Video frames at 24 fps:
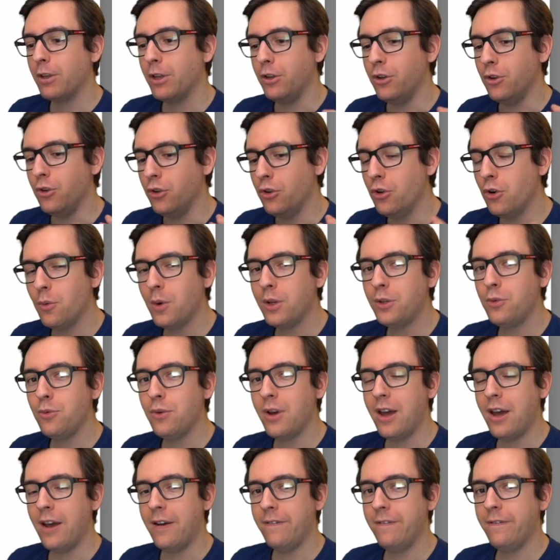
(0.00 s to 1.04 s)
you know what you
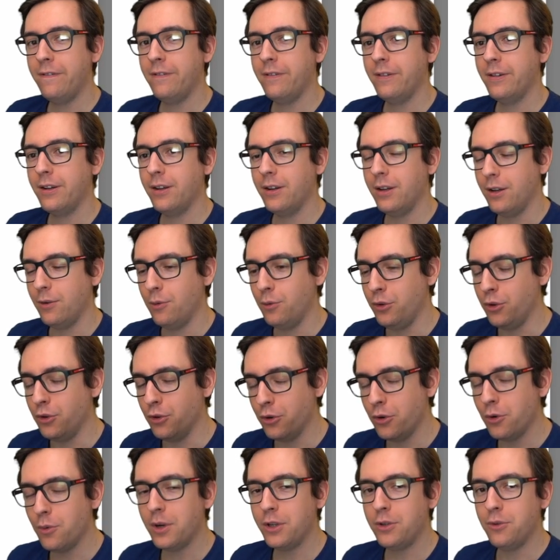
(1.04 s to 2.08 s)
have, you
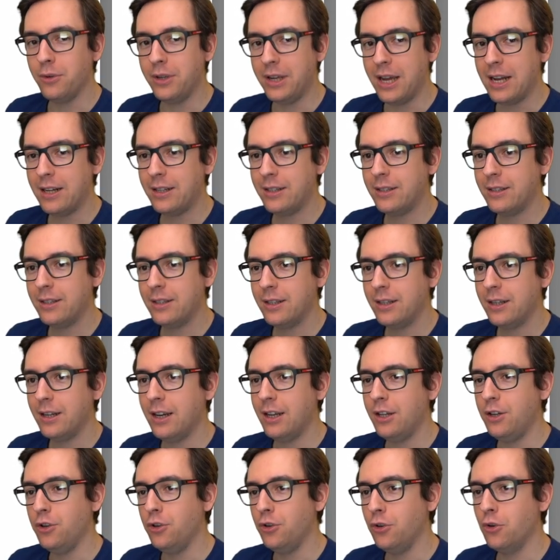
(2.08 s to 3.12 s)
know what you get,
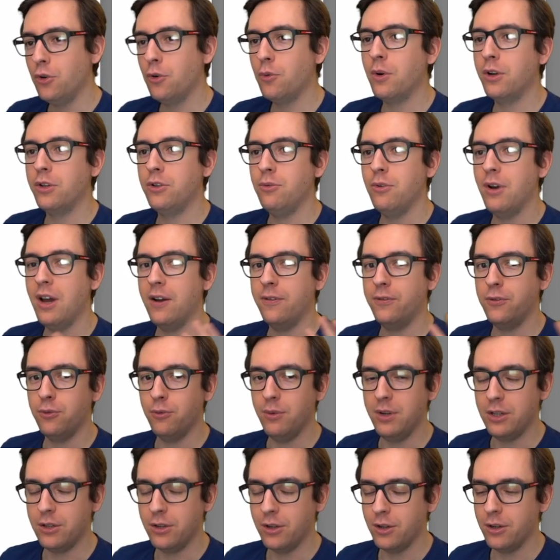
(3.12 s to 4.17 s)
and you know what you have to
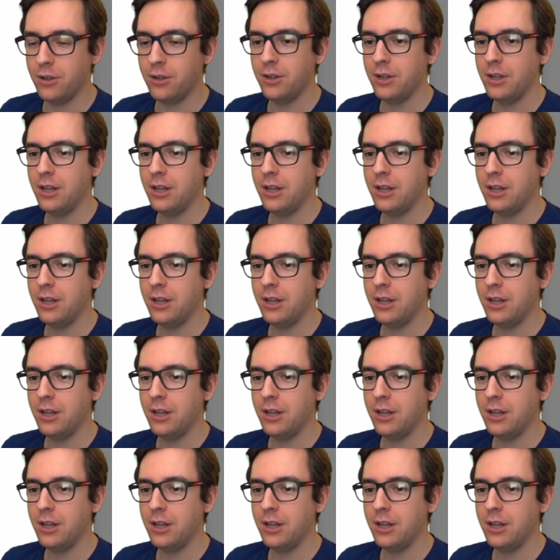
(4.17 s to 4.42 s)
return.